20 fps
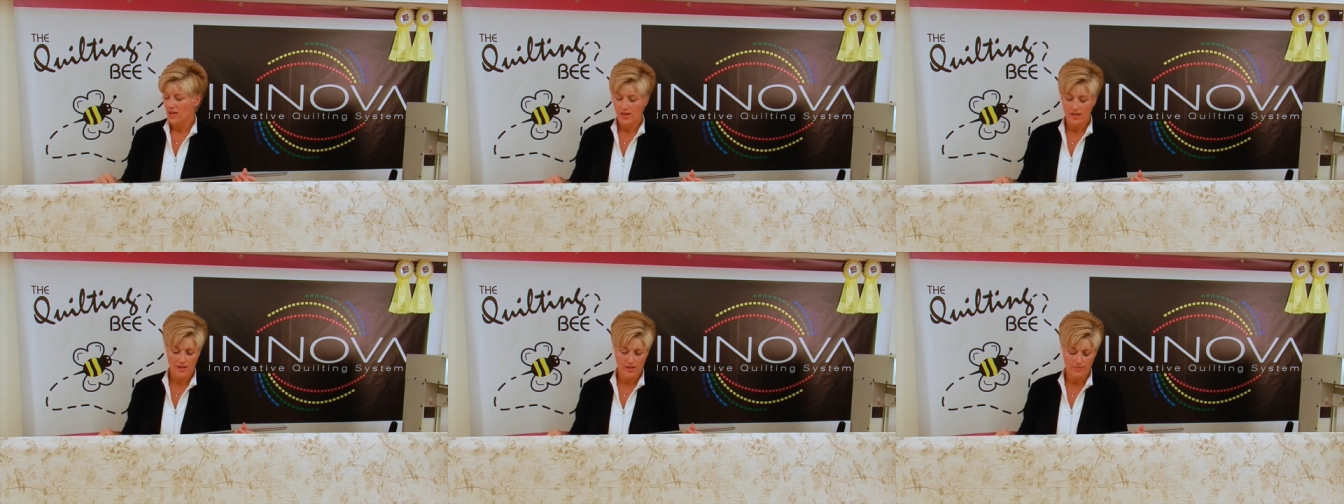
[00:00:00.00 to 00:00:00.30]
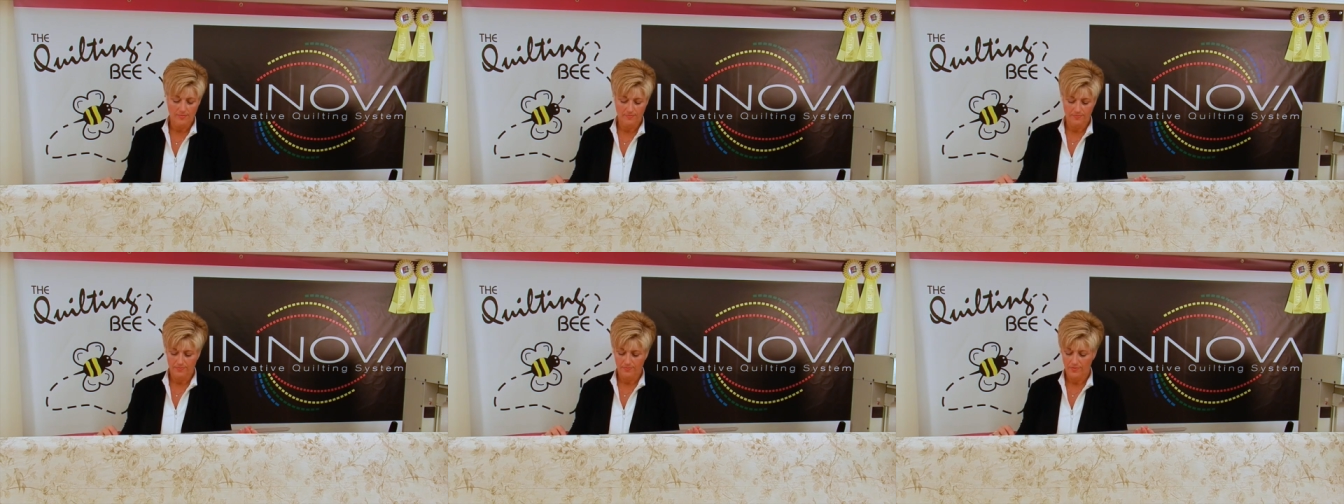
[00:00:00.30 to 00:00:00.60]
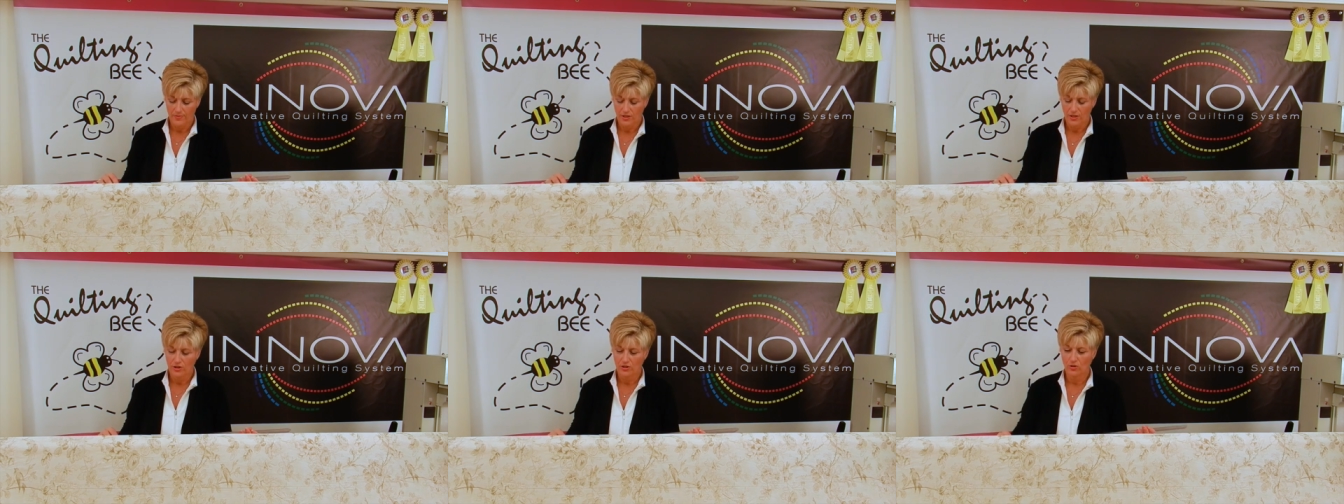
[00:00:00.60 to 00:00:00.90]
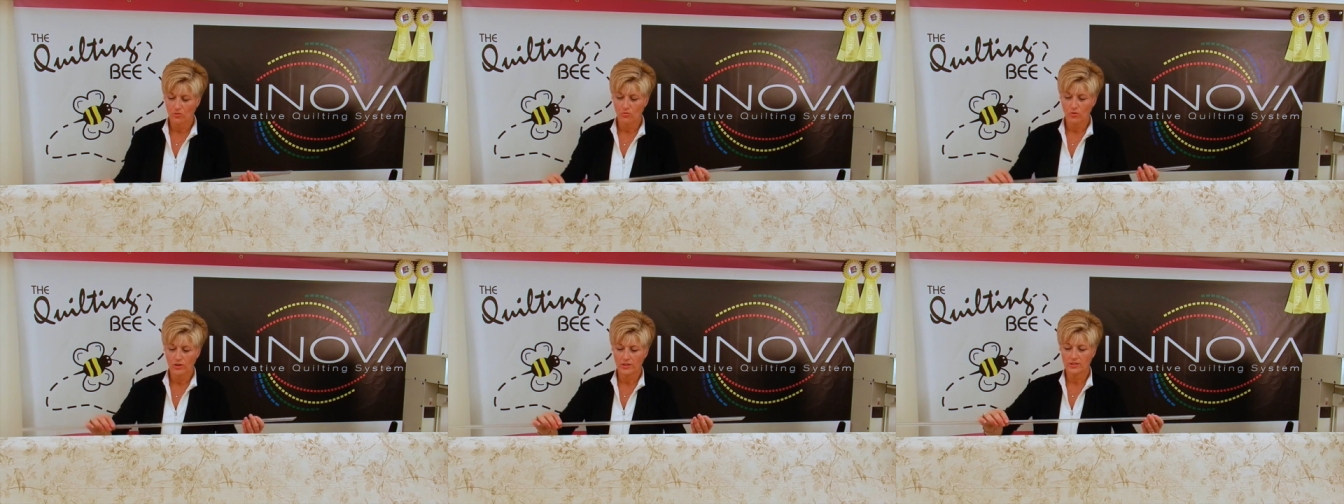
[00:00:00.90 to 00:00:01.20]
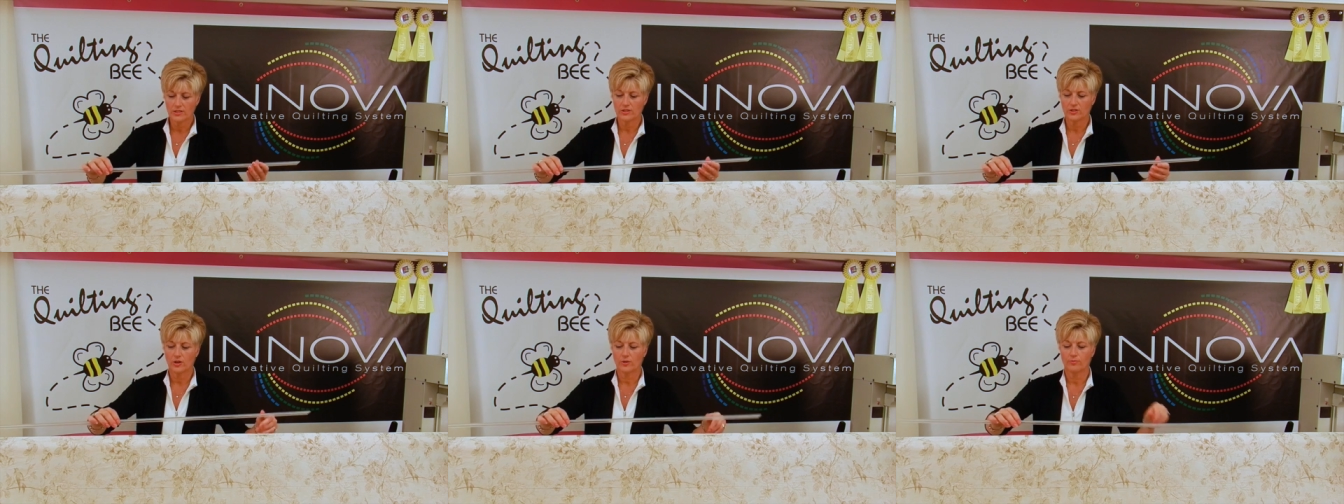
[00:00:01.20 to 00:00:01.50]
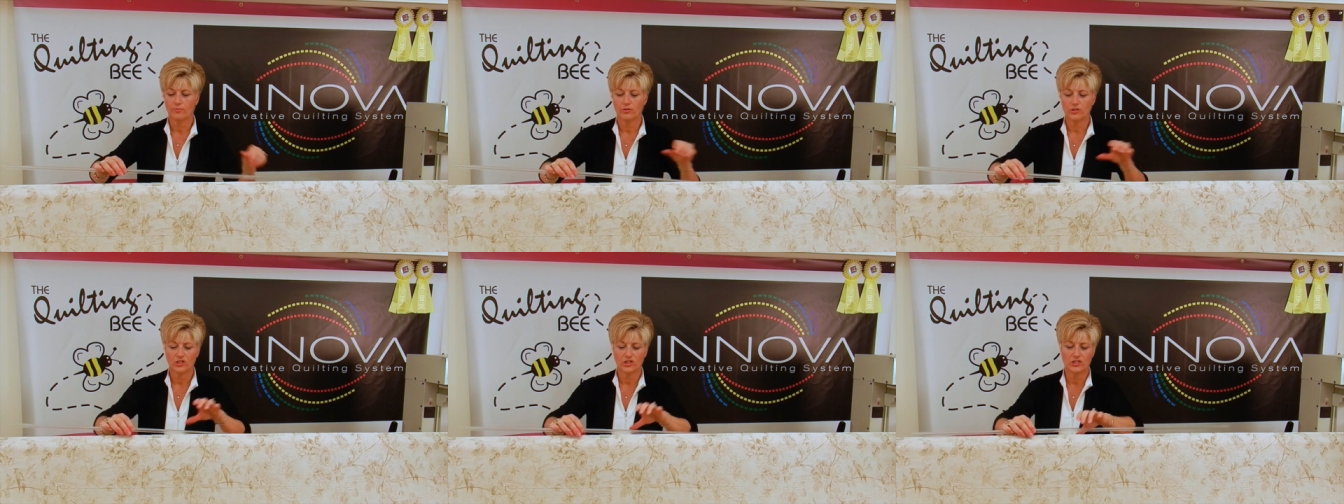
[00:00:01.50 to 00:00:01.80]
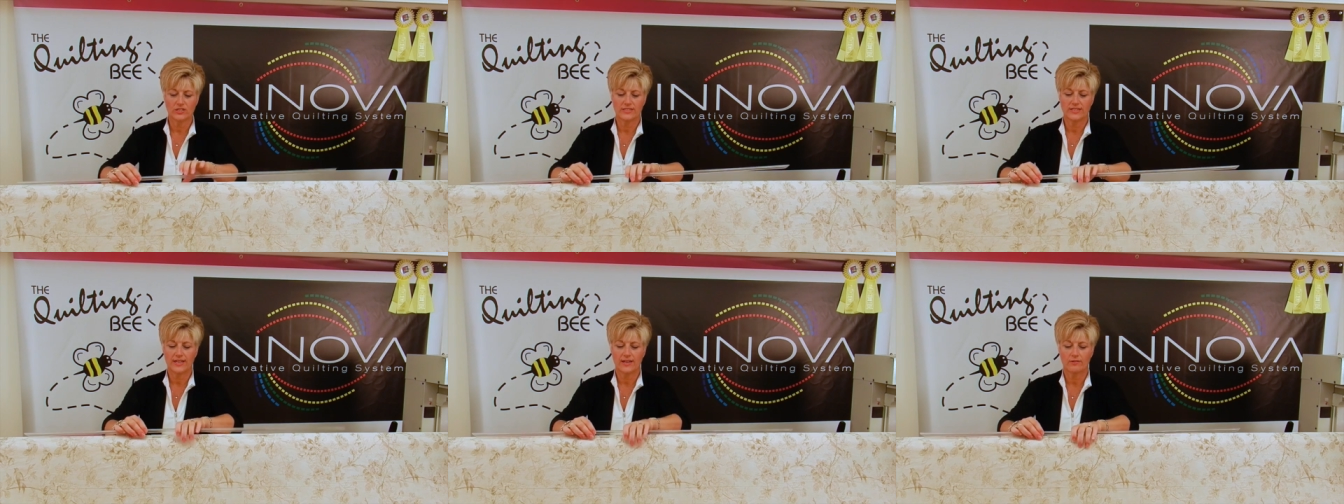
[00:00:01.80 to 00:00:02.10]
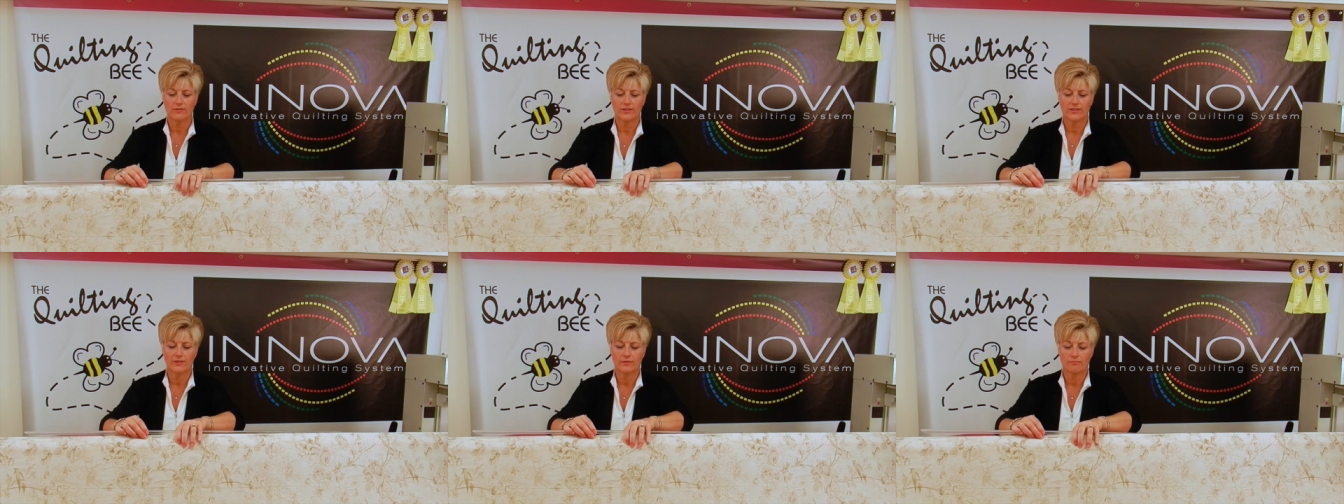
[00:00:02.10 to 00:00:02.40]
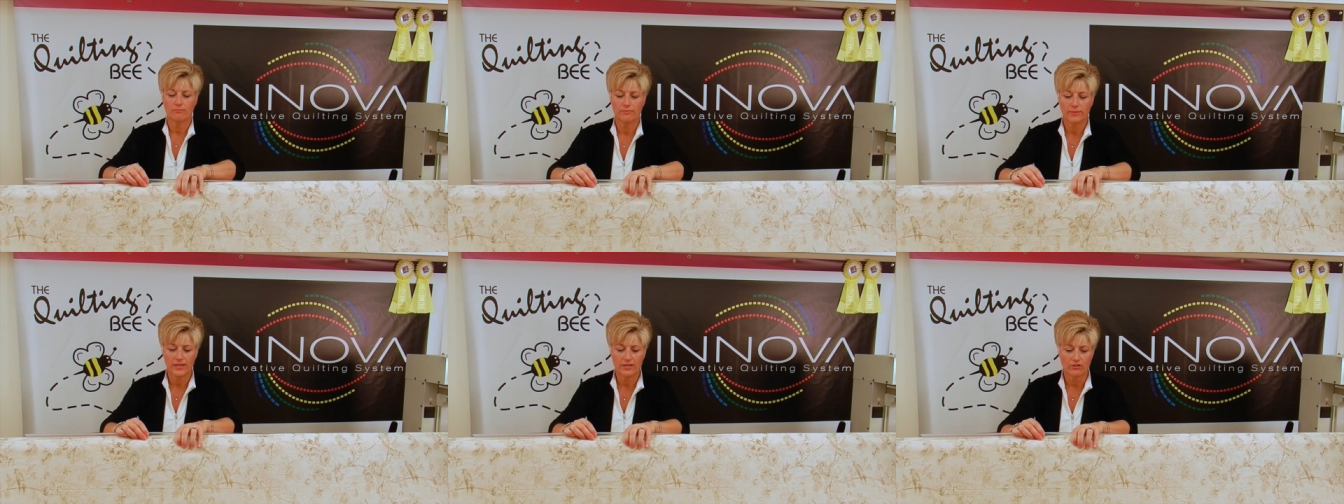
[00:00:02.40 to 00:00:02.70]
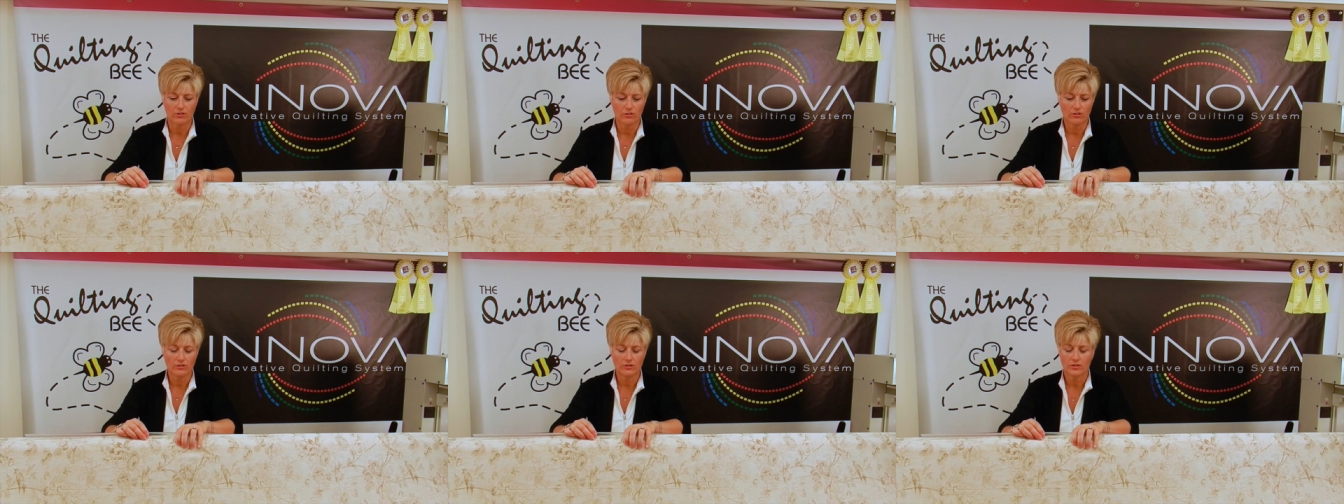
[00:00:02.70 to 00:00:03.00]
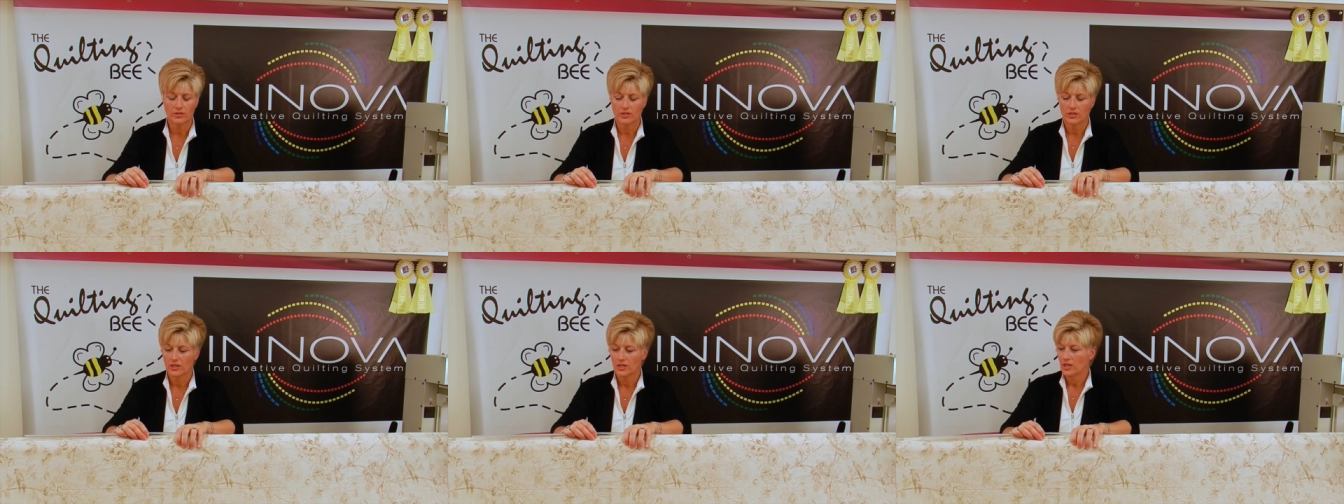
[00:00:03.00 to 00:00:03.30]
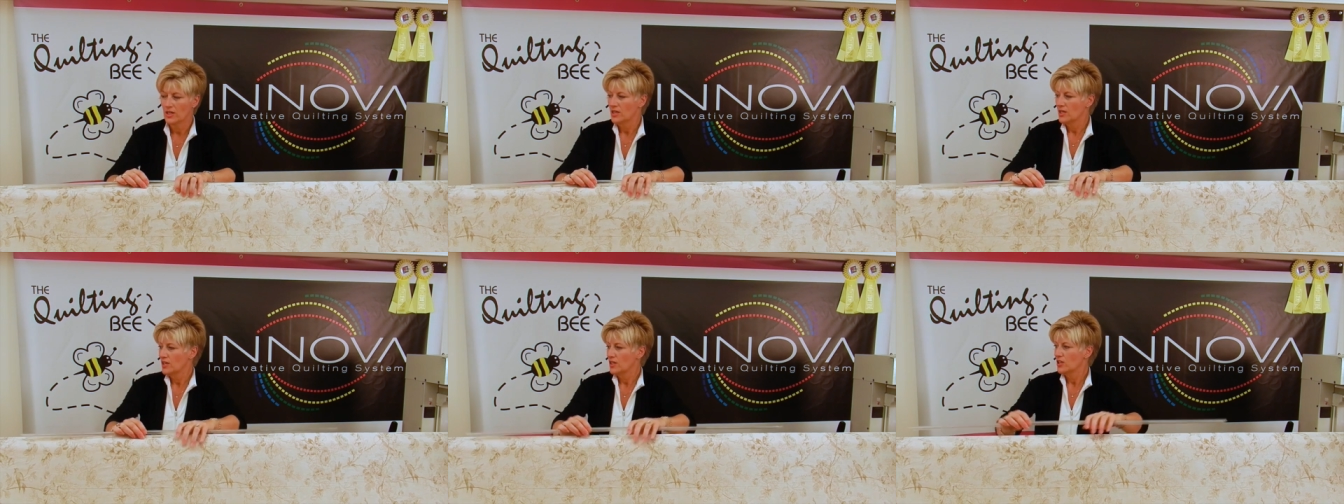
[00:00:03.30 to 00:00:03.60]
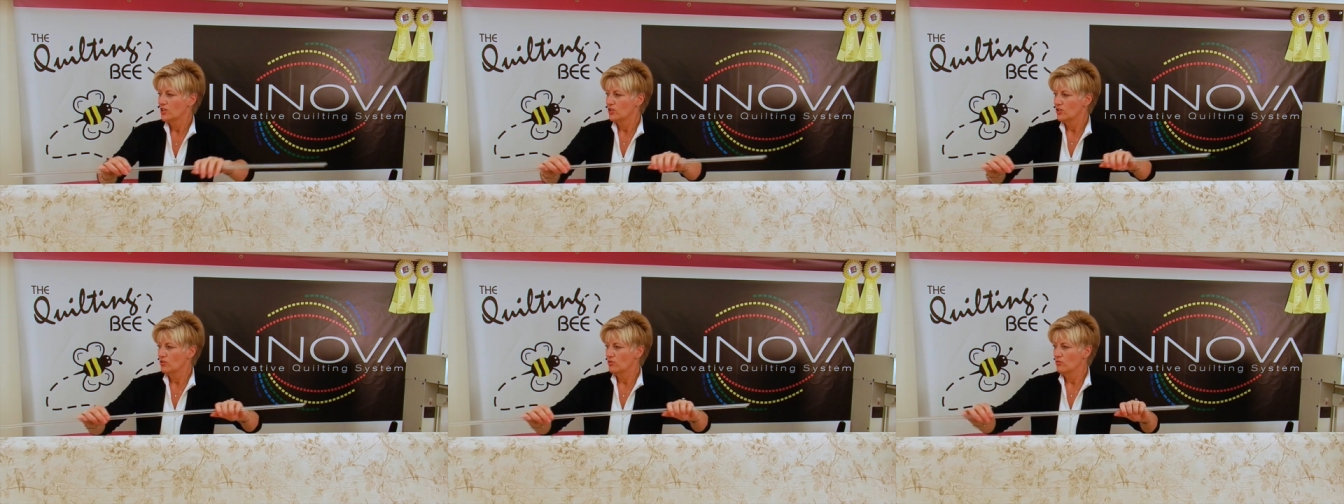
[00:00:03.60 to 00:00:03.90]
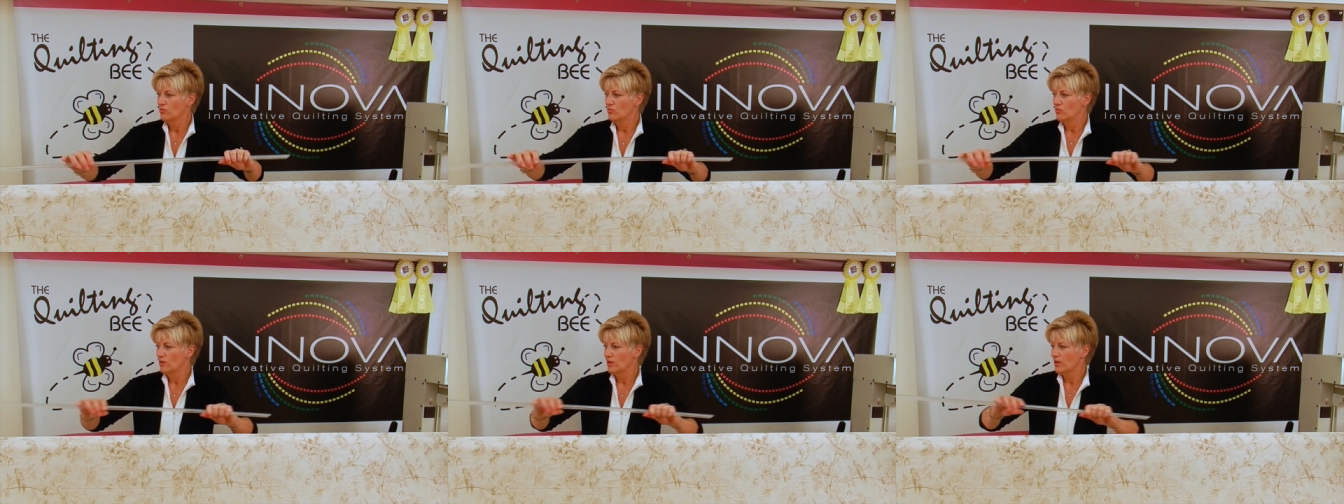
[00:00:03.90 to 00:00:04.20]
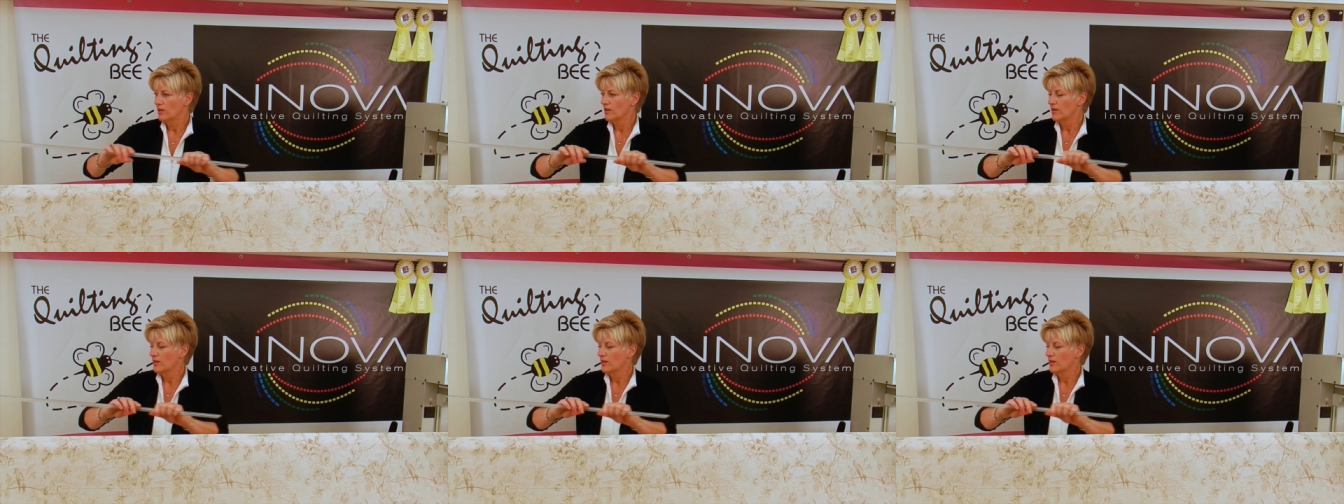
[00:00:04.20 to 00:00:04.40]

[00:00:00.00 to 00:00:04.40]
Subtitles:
You don't want to start pushing down in the middle. You,